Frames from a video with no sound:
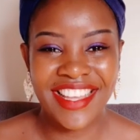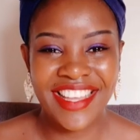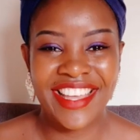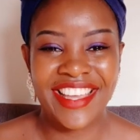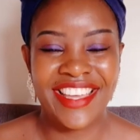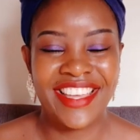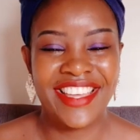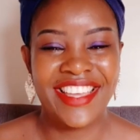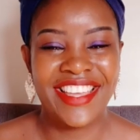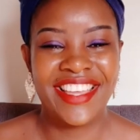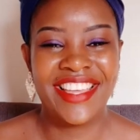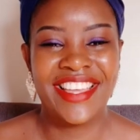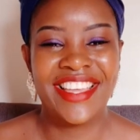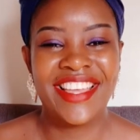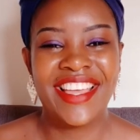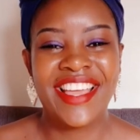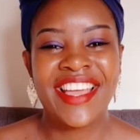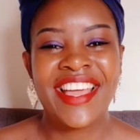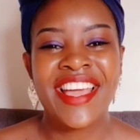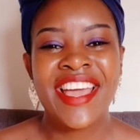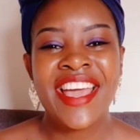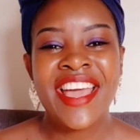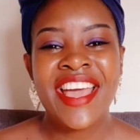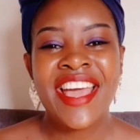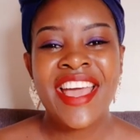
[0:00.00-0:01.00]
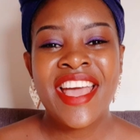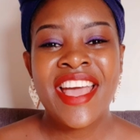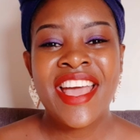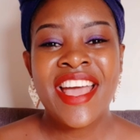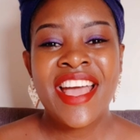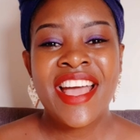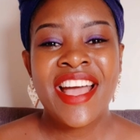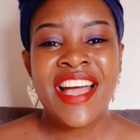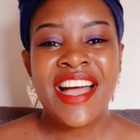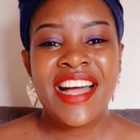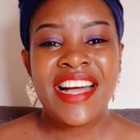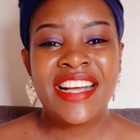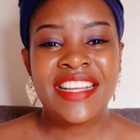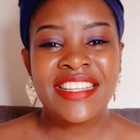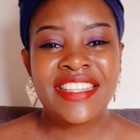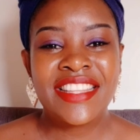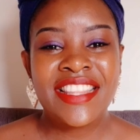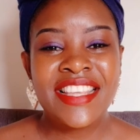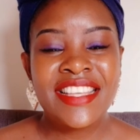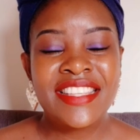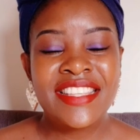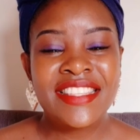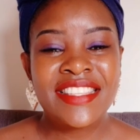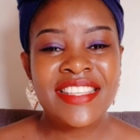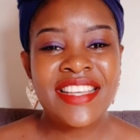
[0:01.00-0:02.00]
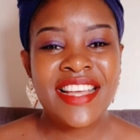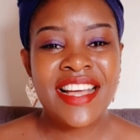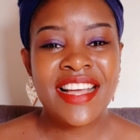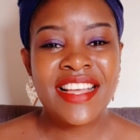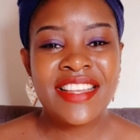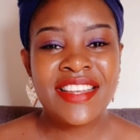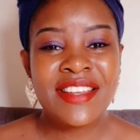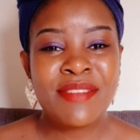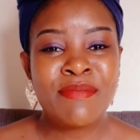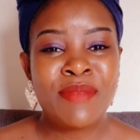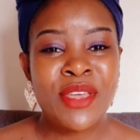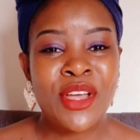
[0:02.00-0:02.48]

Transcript: and this girl,